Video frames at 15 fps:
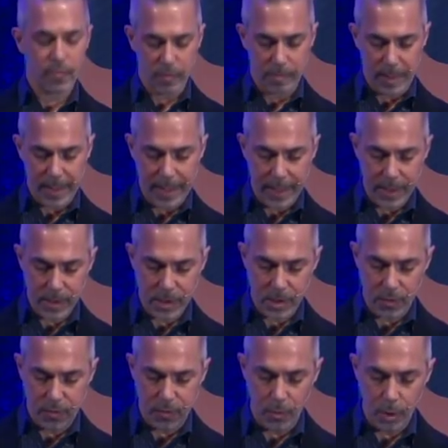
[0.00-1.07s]
for planets
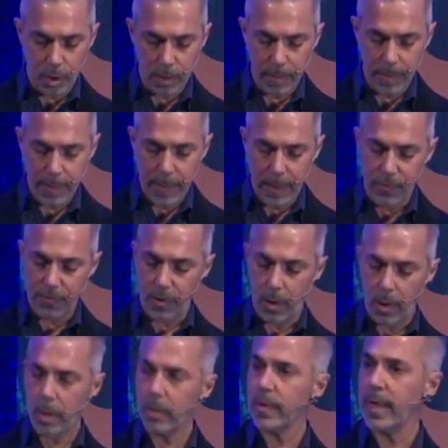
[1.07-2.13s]
to form, and for
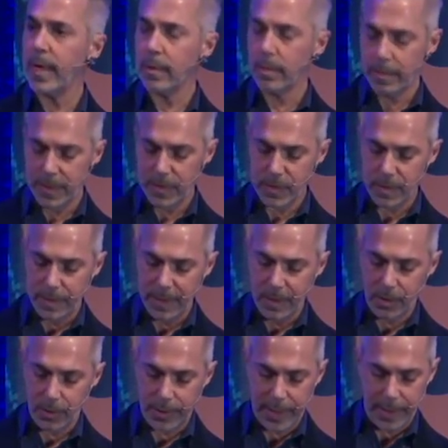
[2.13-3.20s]
all the elements to be
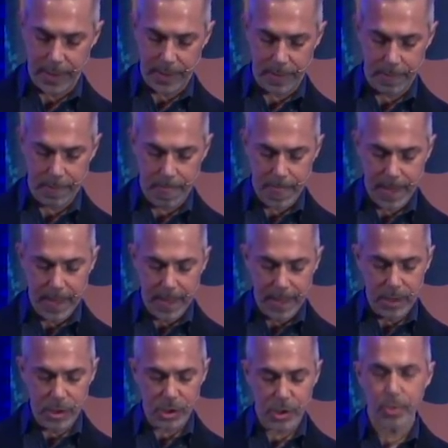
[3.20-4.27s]
created.
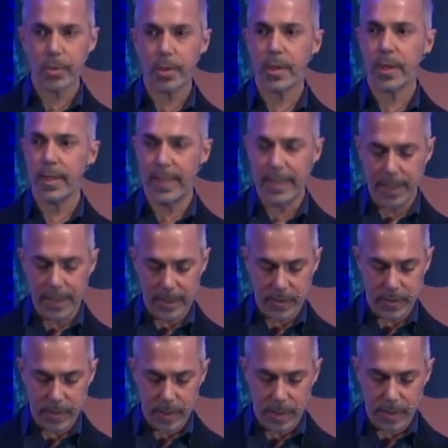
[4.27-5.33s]
In short,
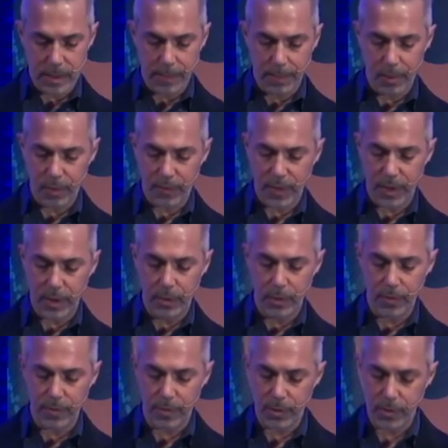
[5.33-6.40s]
yes, it's a perfect
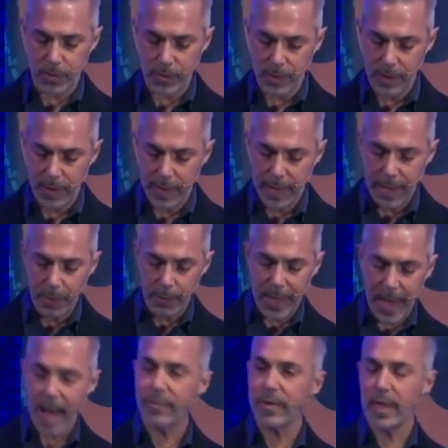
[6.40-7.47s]
universe. And we
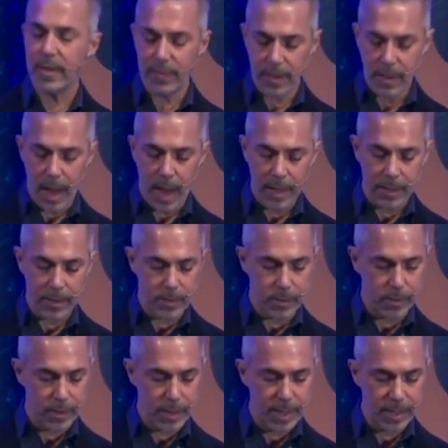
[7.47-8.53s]
haven't even gotten to
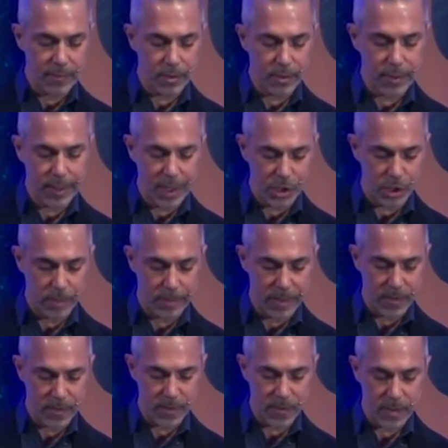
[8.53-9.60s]
the life creation
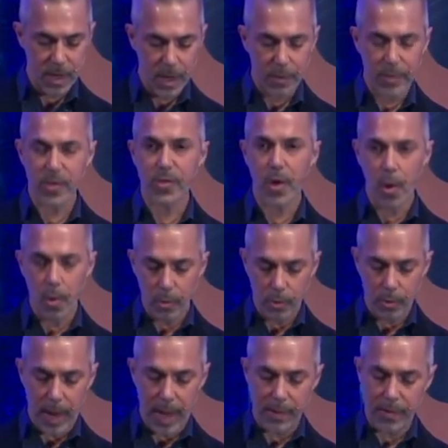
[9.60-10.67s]
business with its own
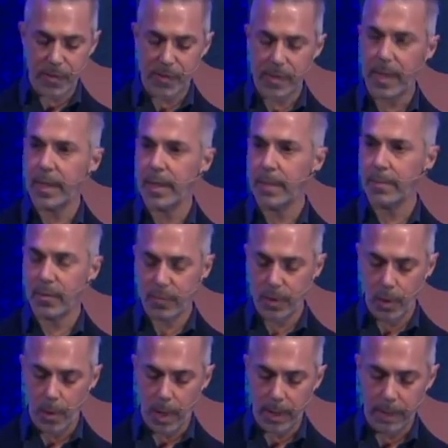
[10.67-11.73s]
crowded stadium of
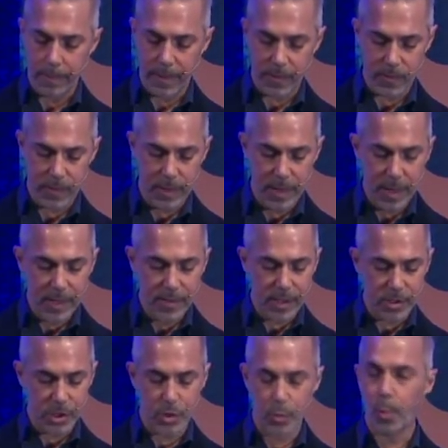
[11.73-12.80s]
requirements,
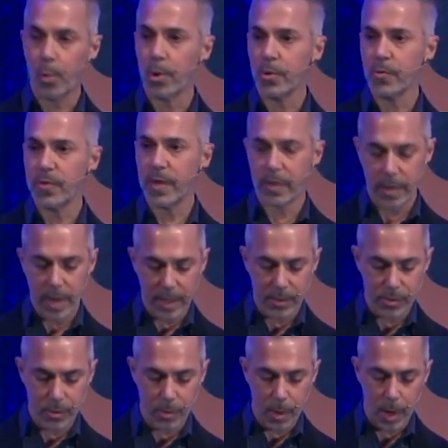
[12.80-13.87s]
such as worlds that are
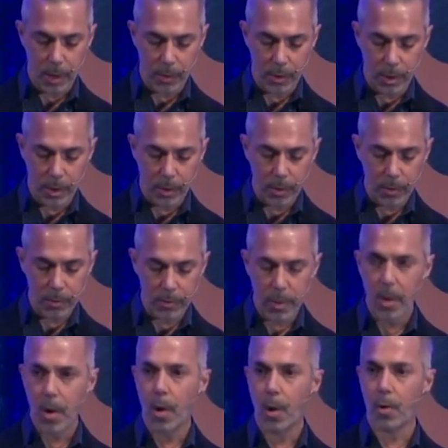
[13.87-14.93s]
not too hot or cold,
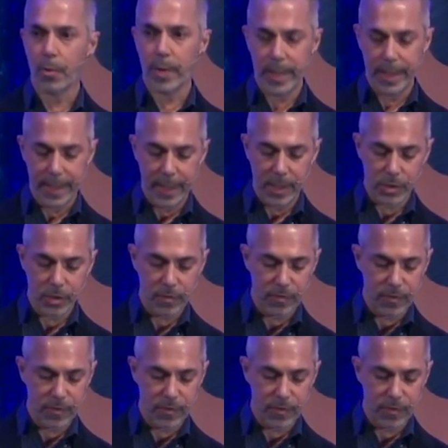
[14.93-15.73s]
or radiation